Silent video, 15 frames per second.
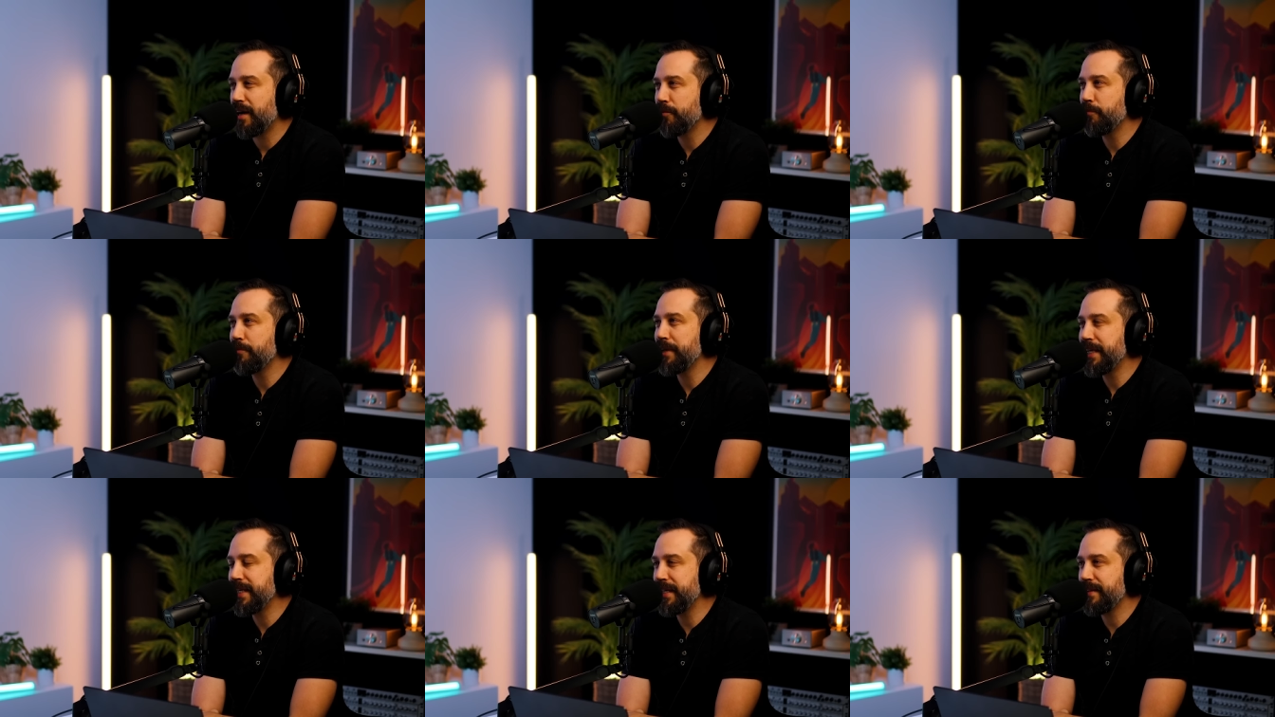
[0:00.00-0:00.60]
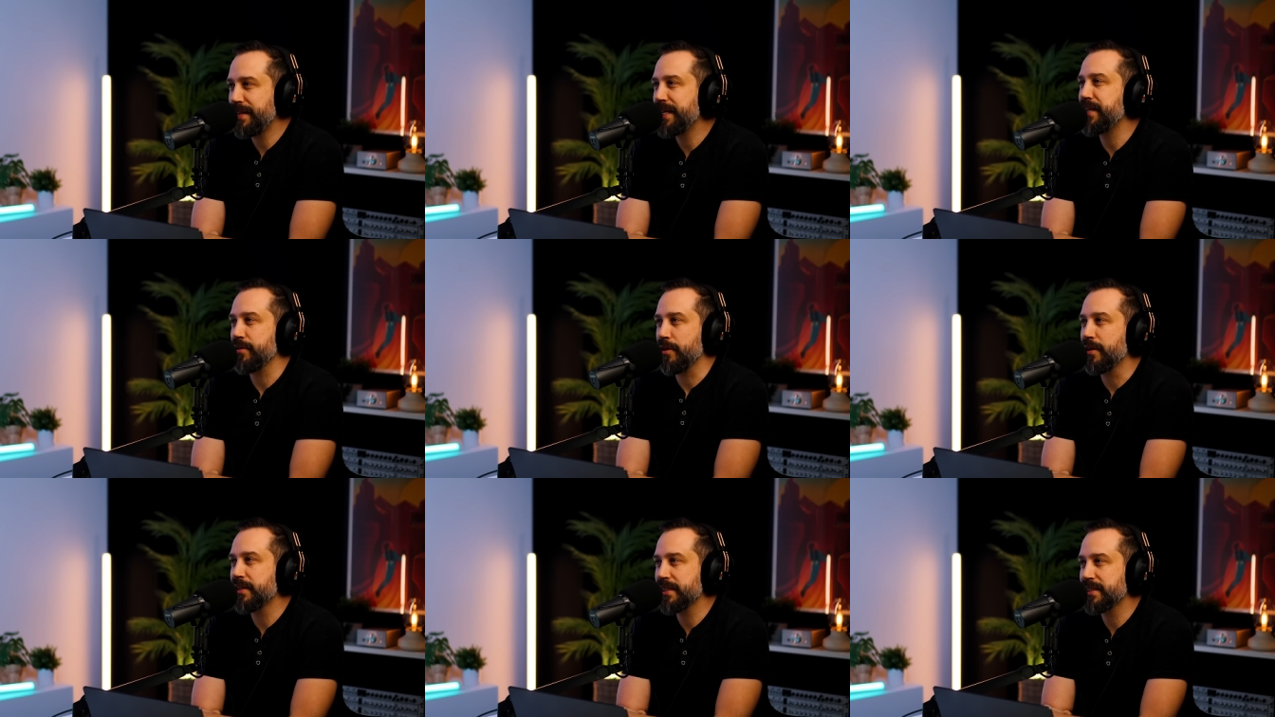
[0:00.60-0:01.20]
systems. I really think
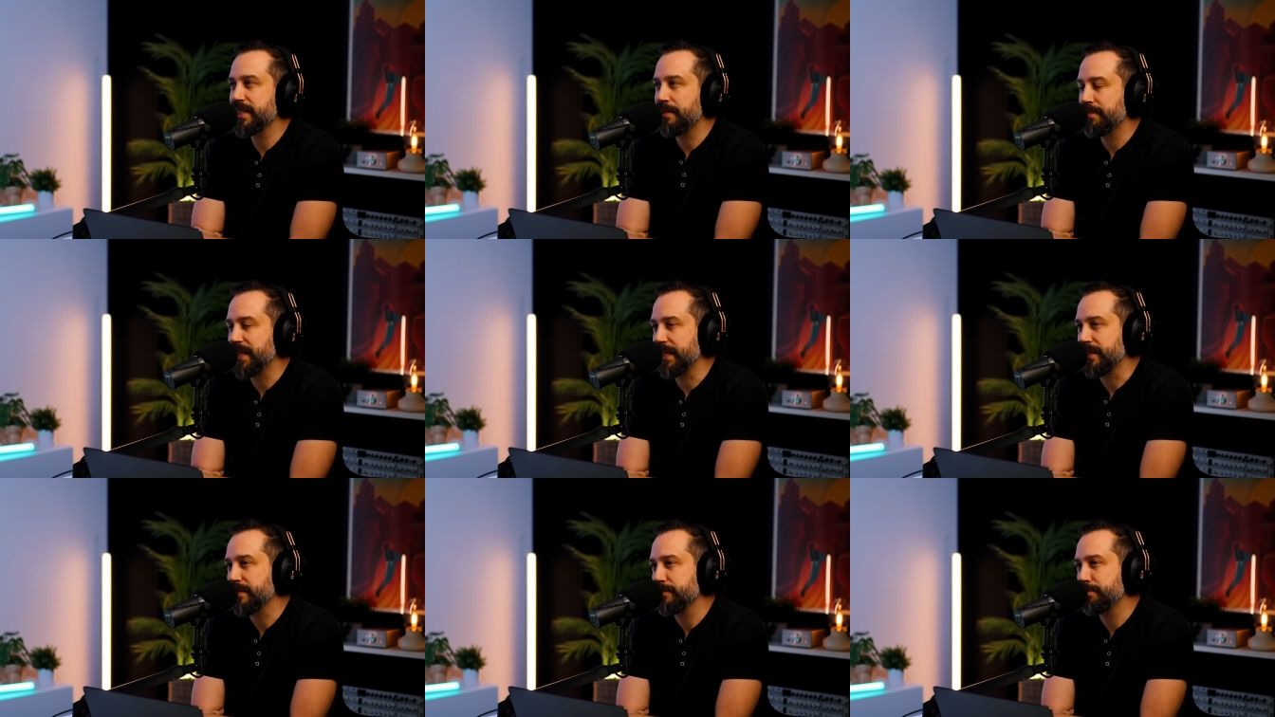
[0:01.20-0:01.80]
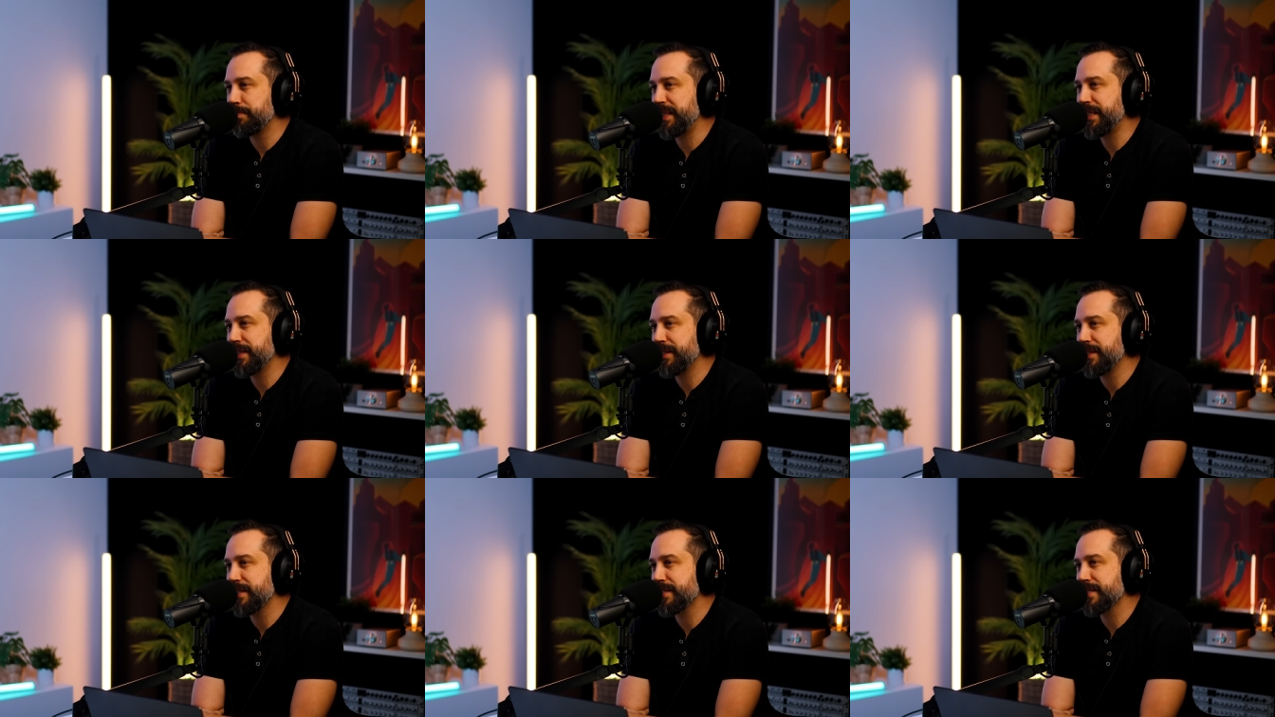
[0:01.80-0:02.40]
you're onto something
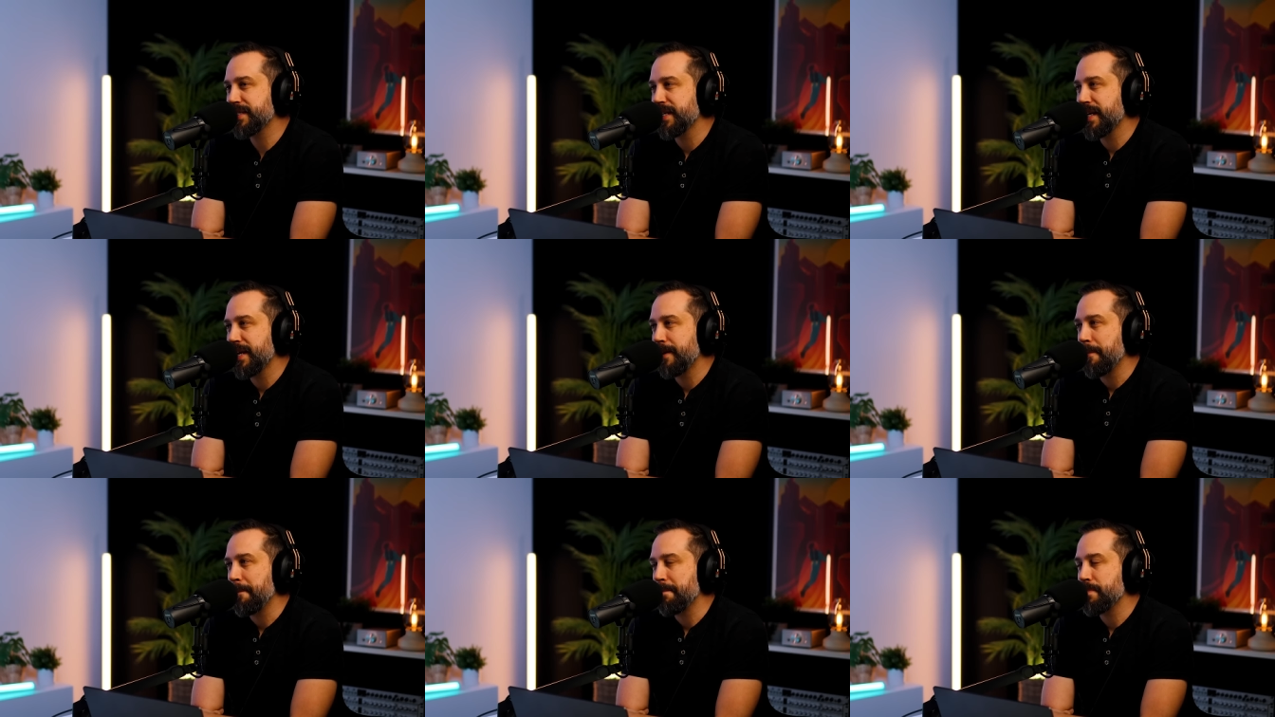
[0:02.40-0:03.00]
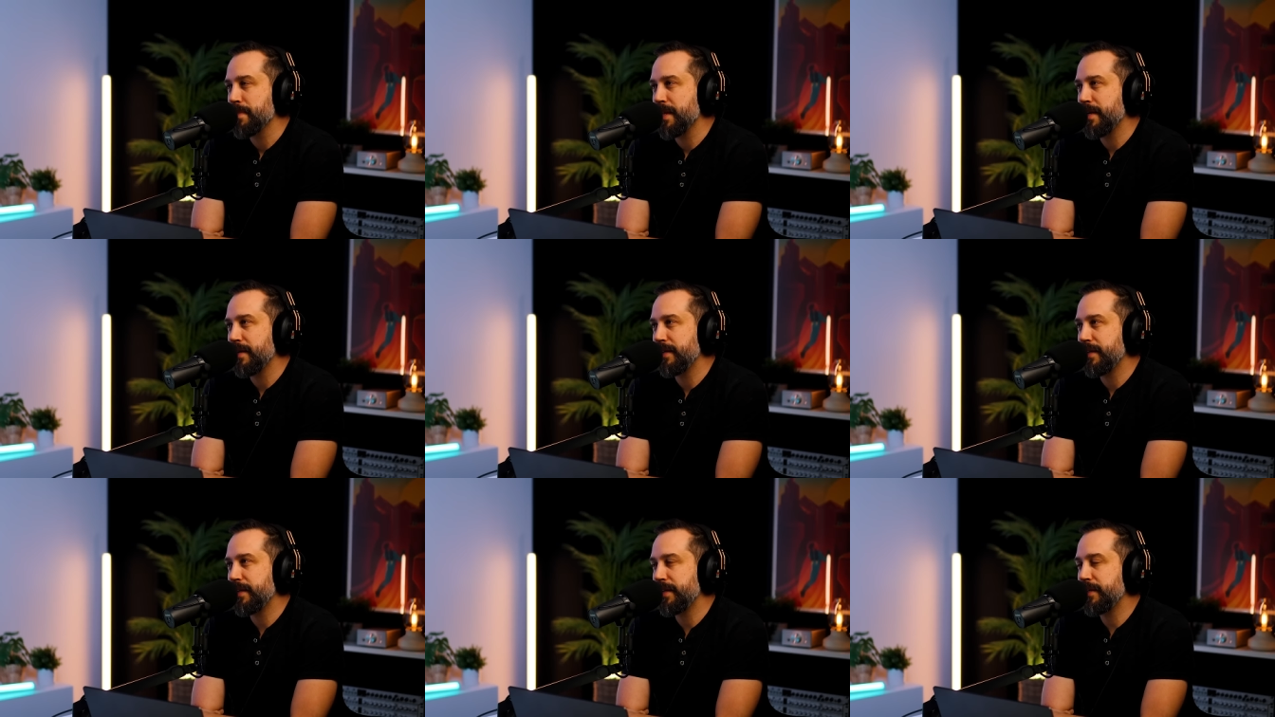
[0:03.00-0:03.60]
because
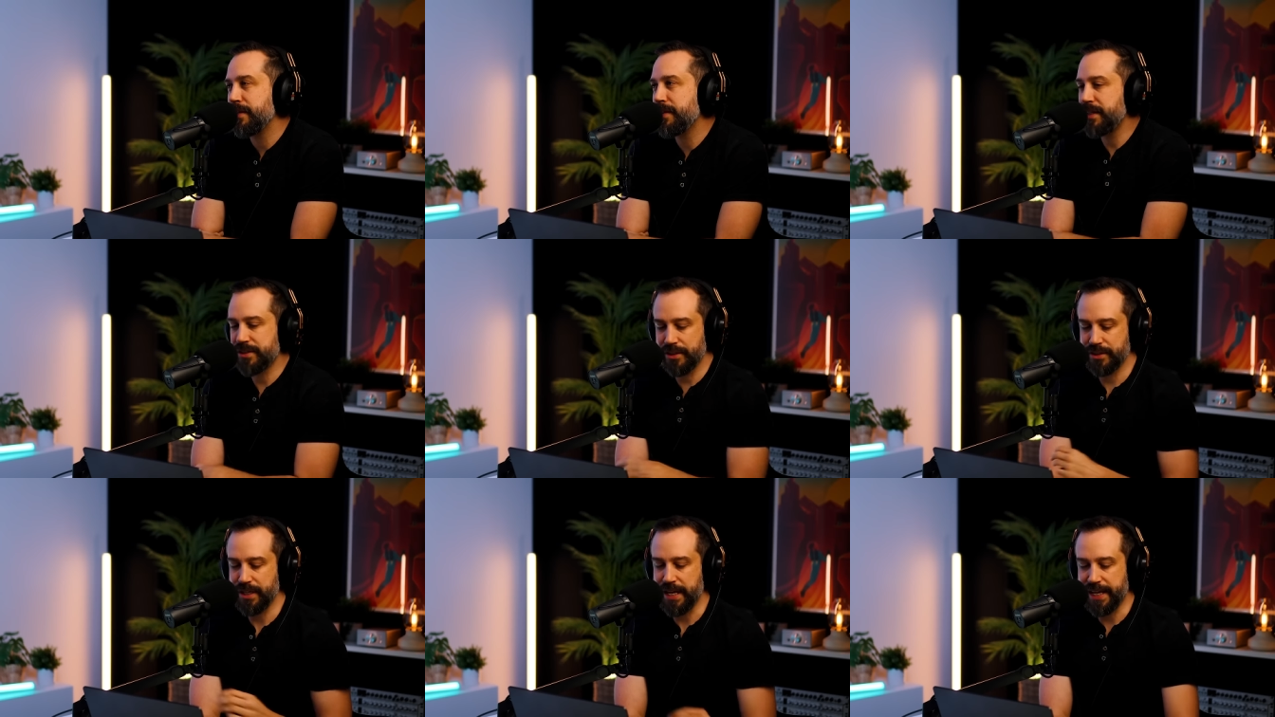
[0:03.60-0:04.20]
this is